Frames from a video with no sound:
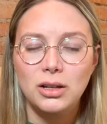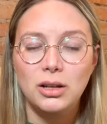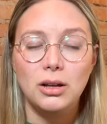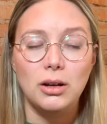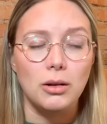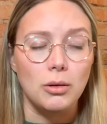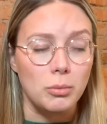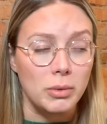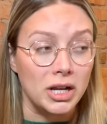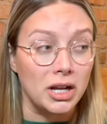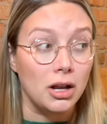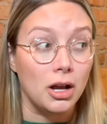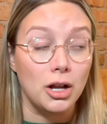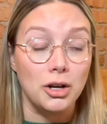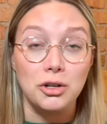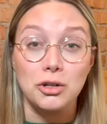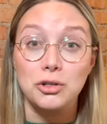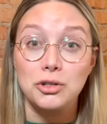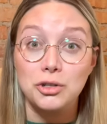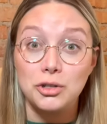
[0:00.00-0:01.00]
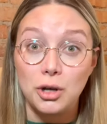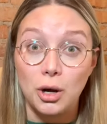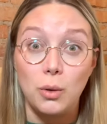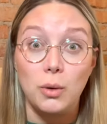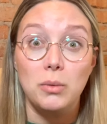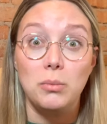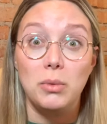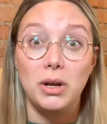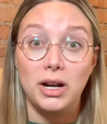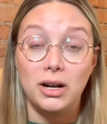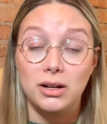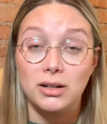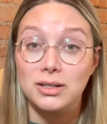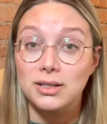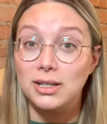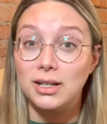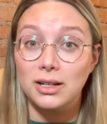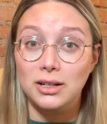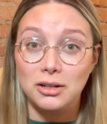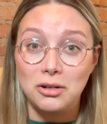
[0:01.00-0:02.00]
Oh my God, you're so
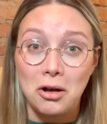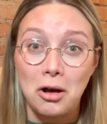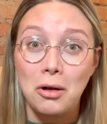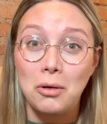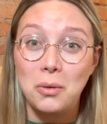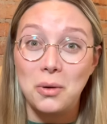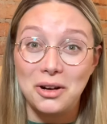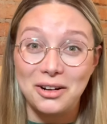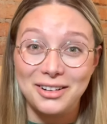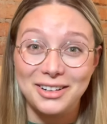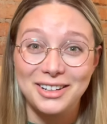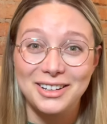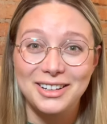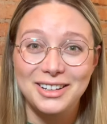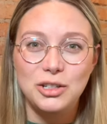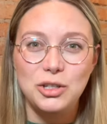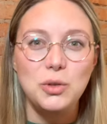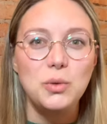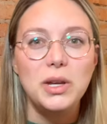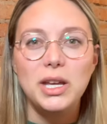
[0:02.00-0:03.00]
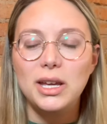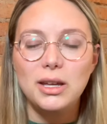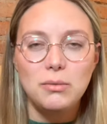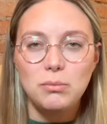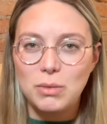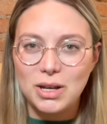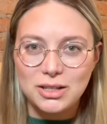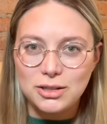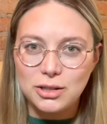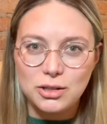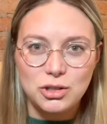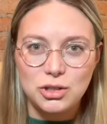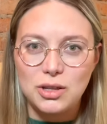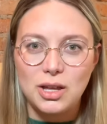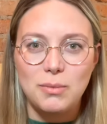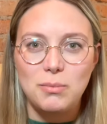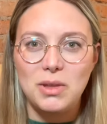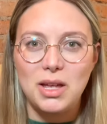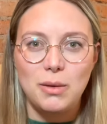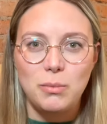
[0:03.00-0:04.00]
embarrassing and awkward. You can't message
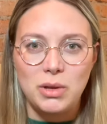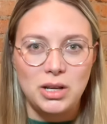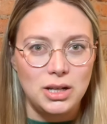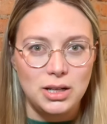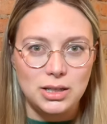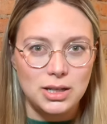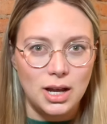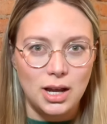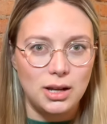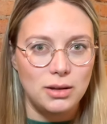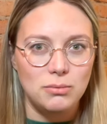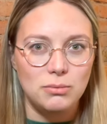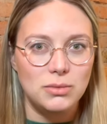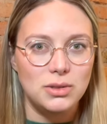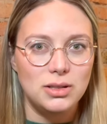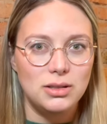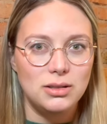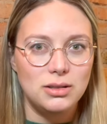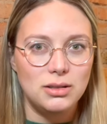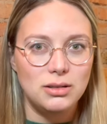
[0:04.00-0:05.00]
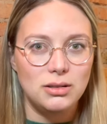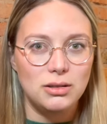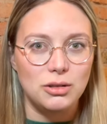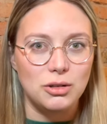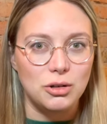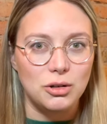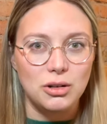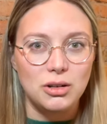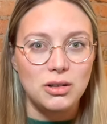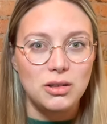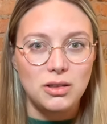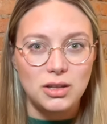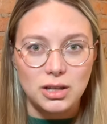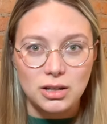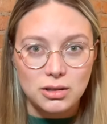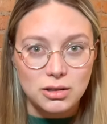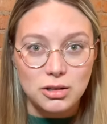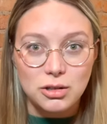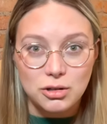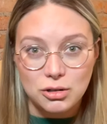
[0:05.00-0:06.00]
them that many times. They're gonna think
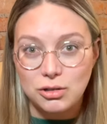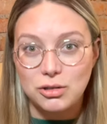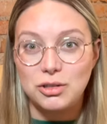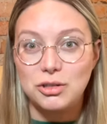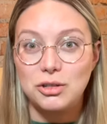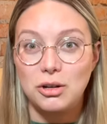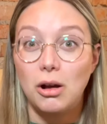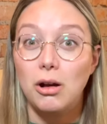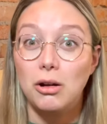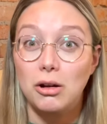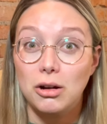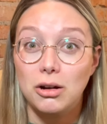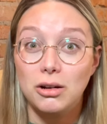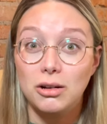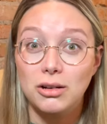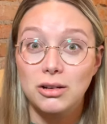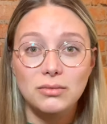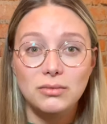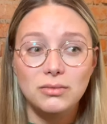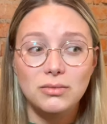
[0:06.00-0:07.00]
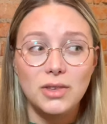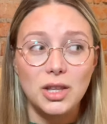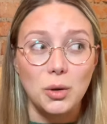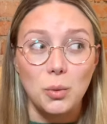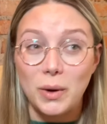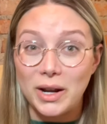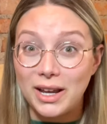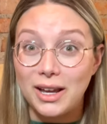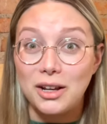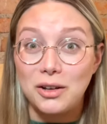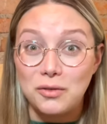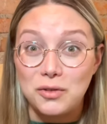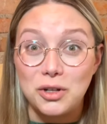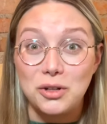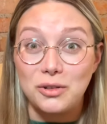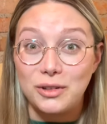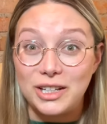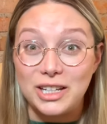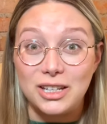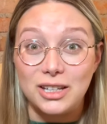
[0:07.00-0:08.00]
that you're a stalker. They're way out of your
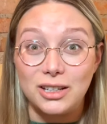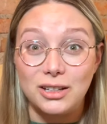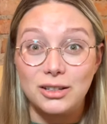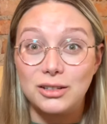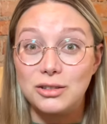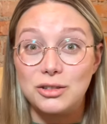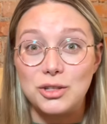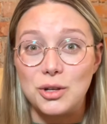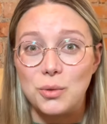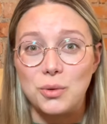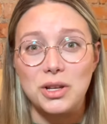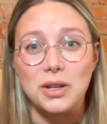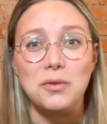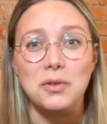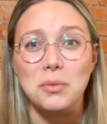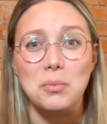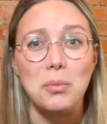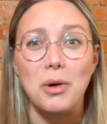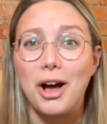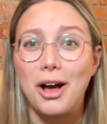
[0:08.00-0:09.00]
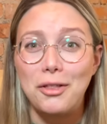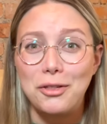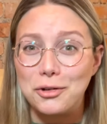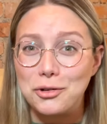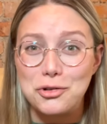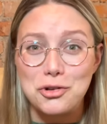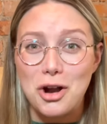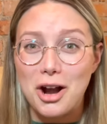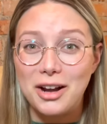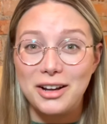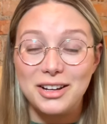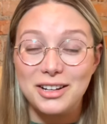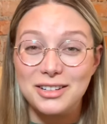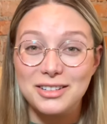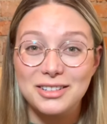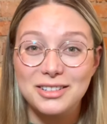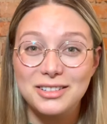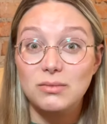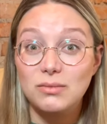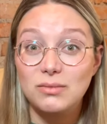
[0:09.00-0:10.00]
league, don't even bother trying.
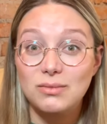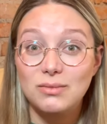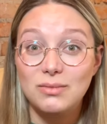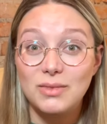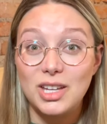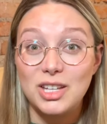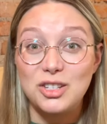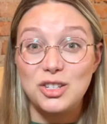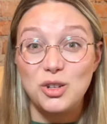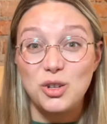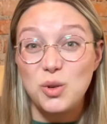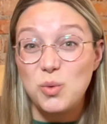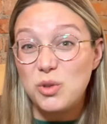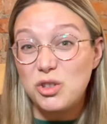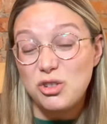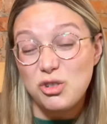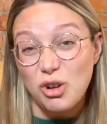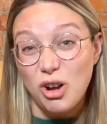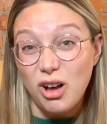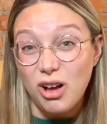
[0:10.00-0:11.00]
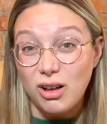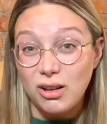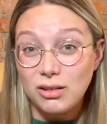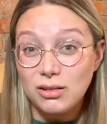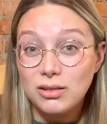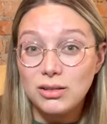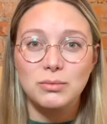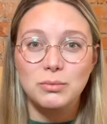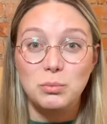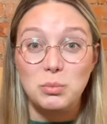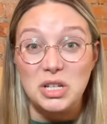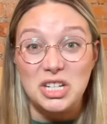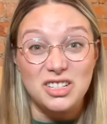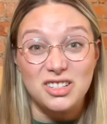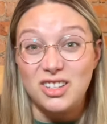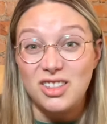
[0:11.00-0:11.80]
And so you withdraw, because the